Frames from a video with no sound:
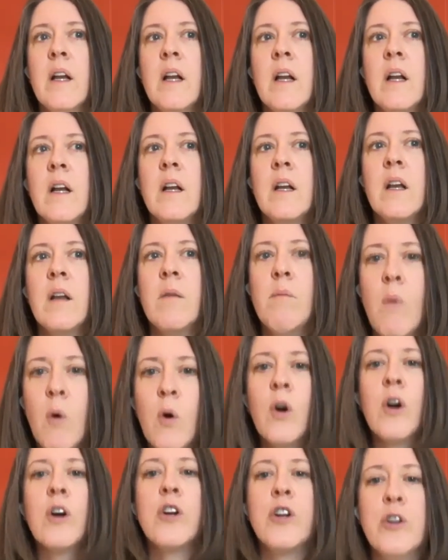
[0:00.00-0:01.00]
the
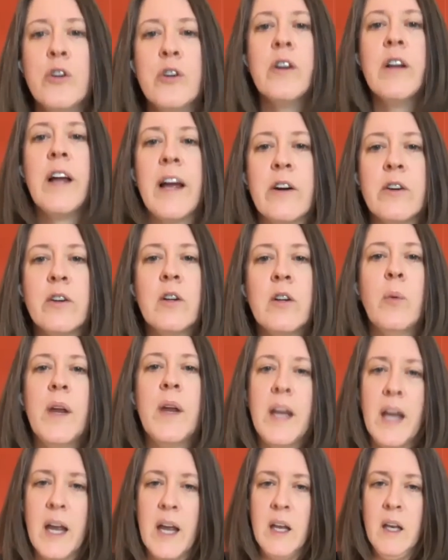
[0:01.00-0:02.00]
more unilateral we
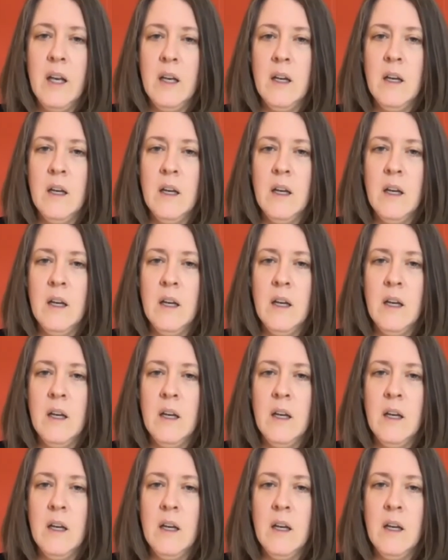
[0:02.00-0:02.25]
get,